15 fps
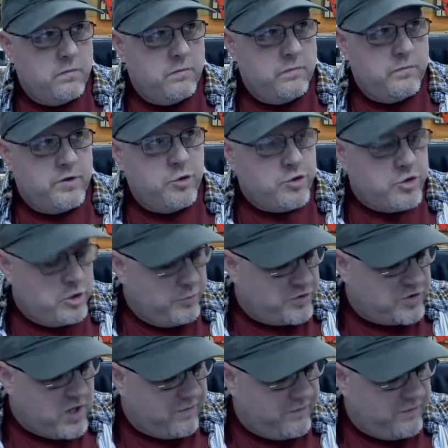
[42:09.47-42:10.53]
YouTube
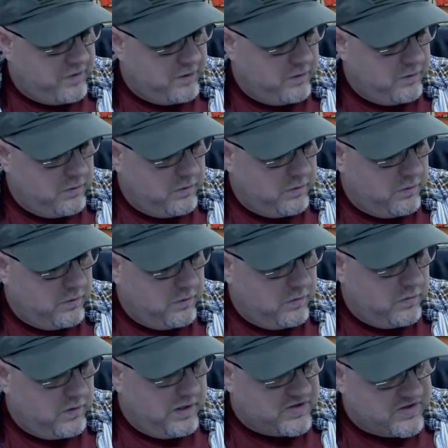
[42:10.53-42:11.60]
stuff,
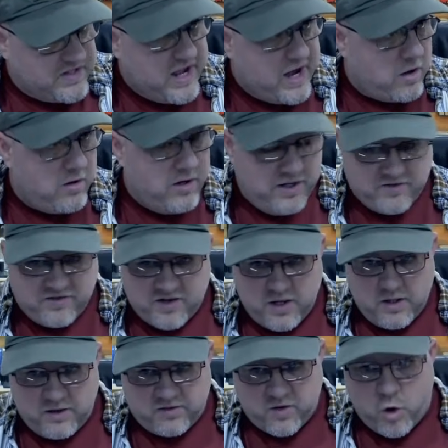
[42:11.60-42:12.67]
it's there. It's
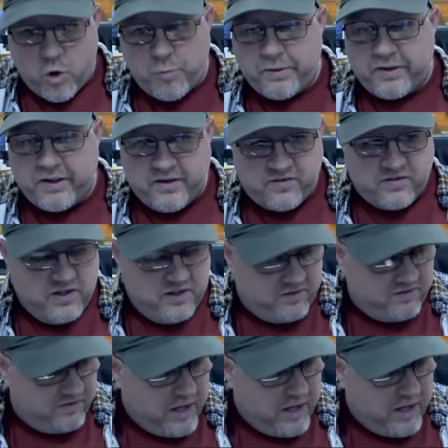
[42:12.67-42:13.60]
open. It's